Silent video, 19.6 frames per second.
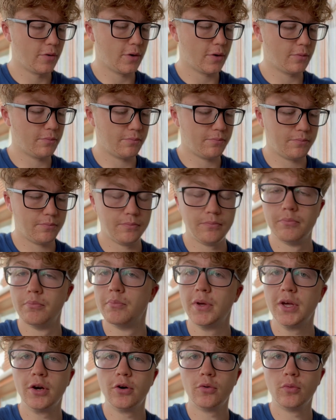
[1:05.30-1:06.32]
Alright,
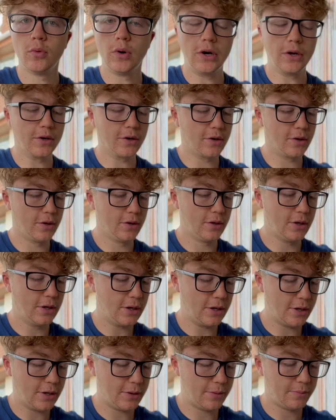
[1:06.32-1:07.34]
meal one,
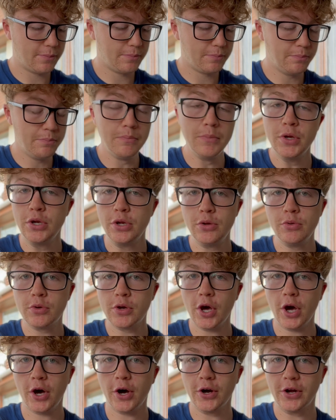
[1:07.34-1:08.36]

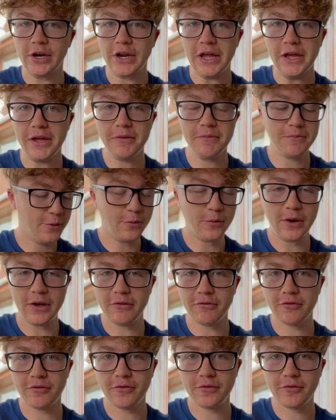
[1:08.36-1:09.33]
manuka honey with